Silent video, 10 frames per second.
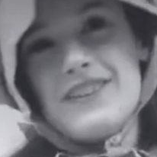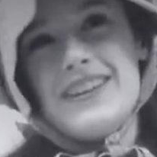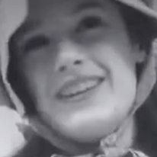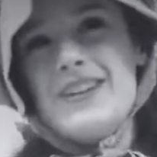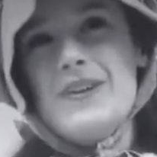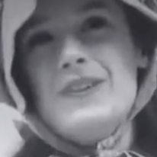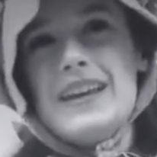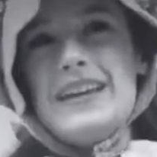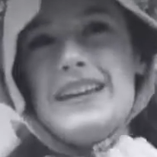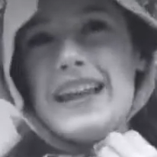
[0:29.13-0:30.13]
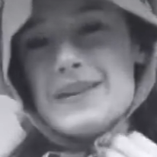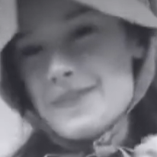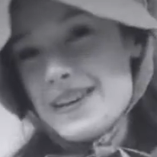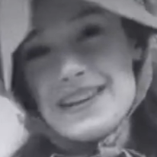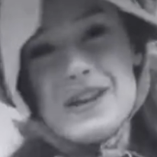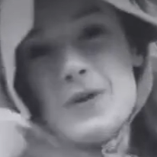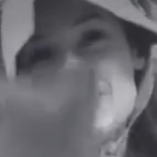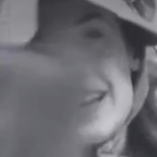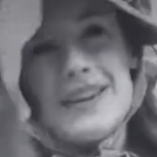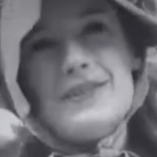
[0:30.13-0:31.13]
for a little old lady like me in no
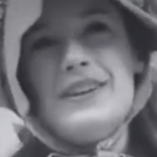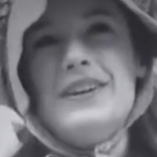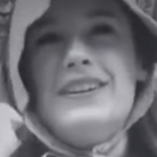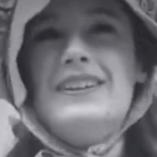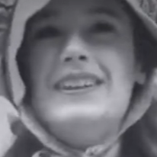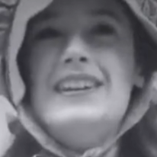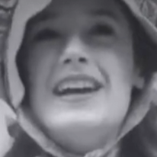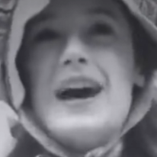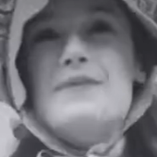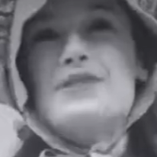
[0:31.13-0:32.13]
time at all. I'm